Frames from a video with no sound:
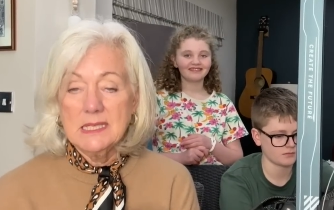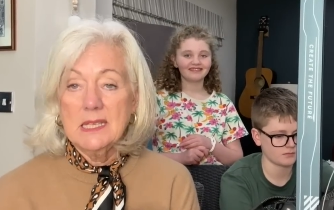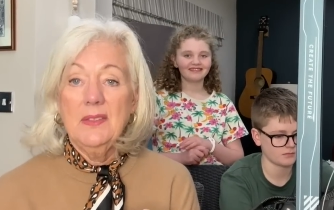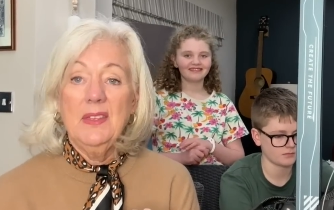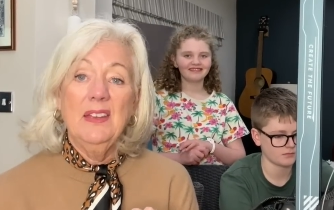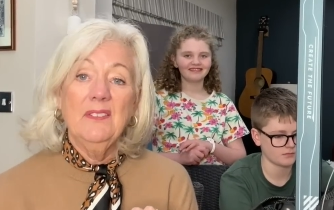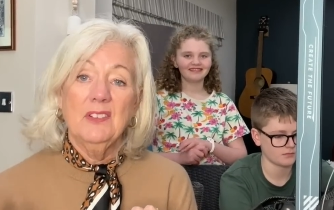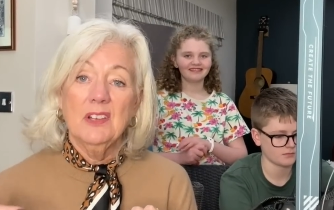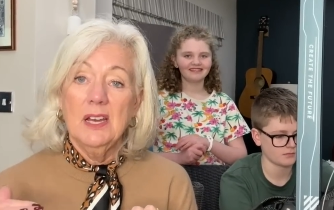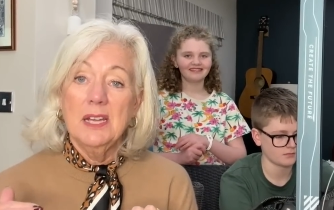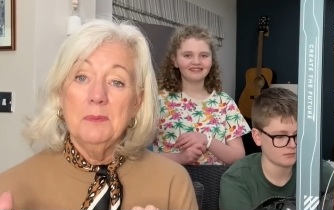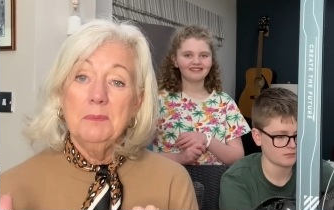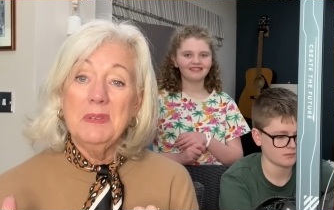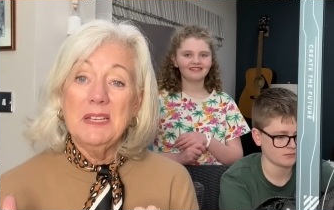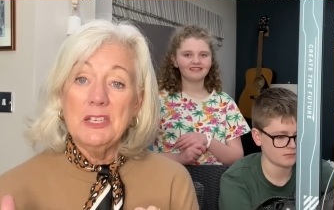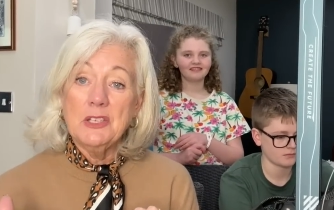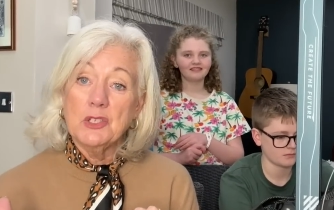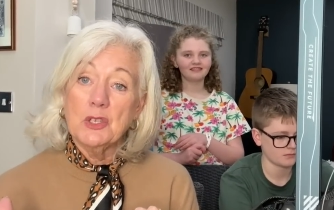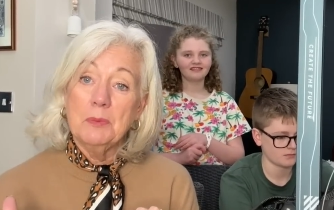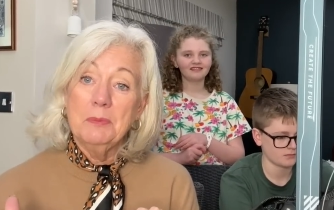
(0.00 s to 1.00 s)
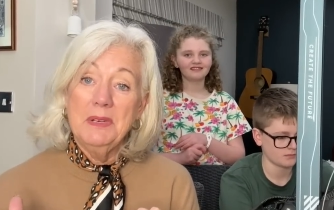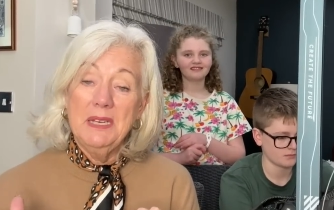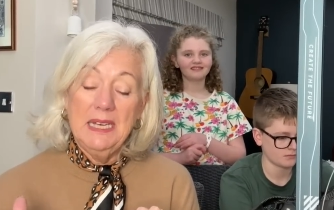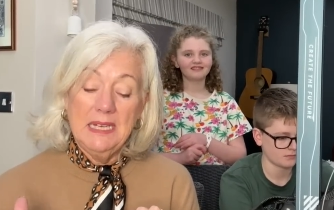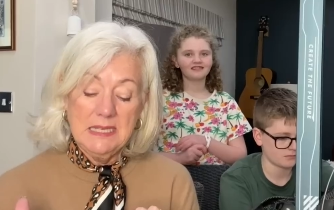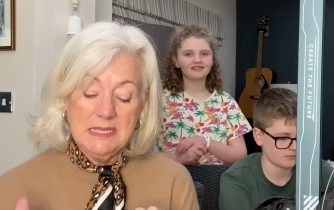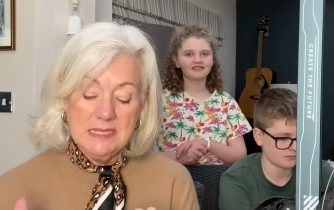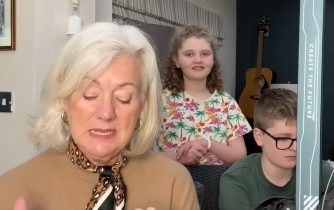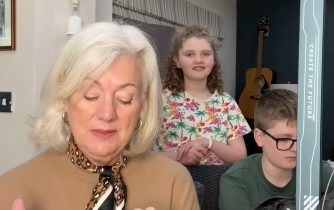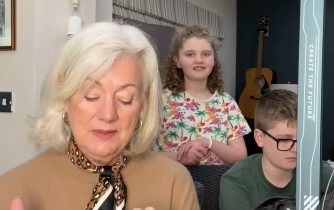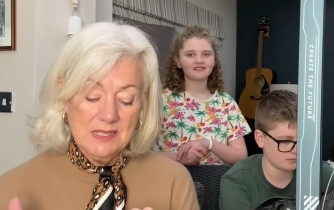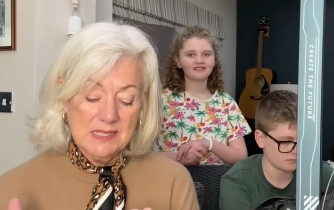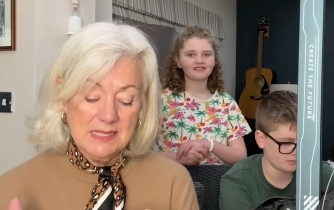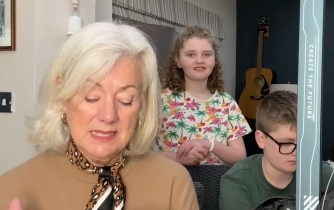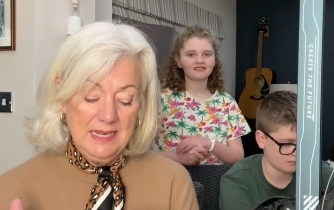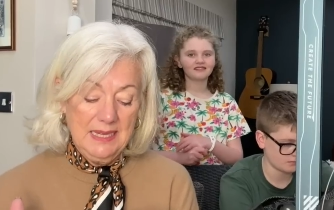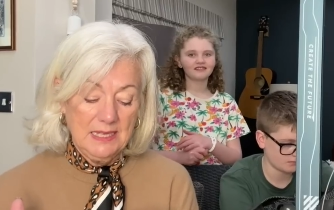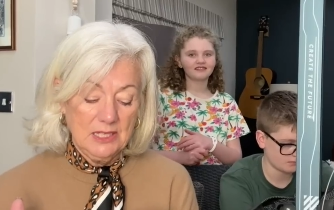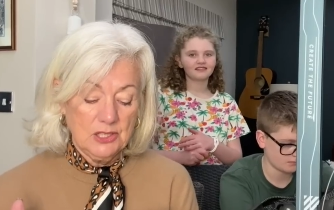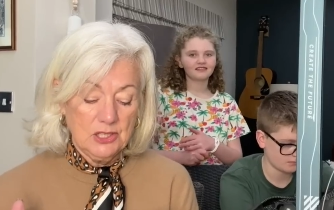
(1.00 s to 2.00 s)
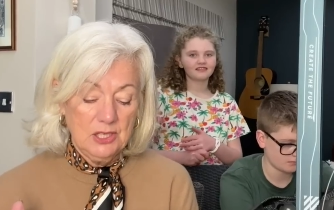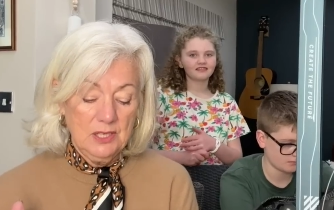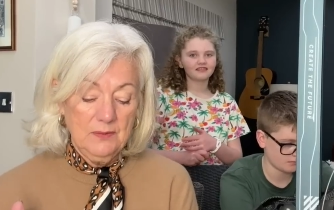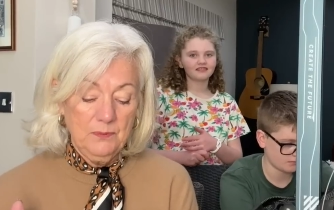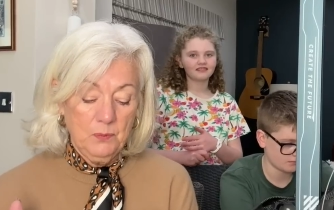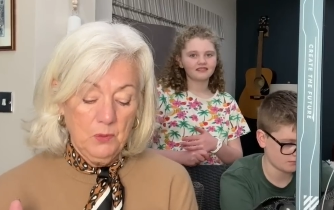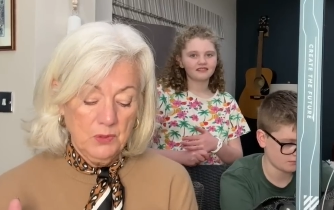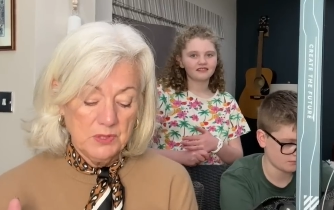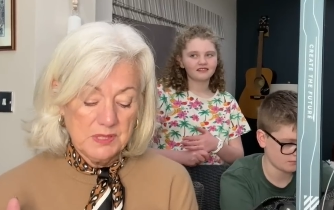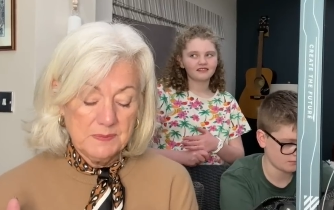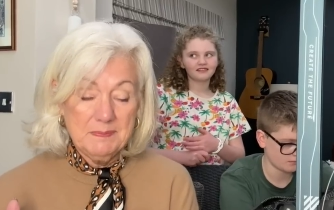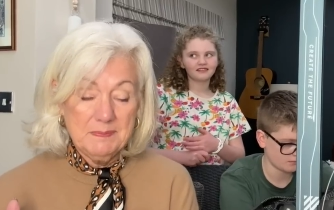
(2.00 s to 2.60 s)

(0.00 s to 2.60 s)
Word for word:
Speaker 1: so they've kind of been dominating the selection of what's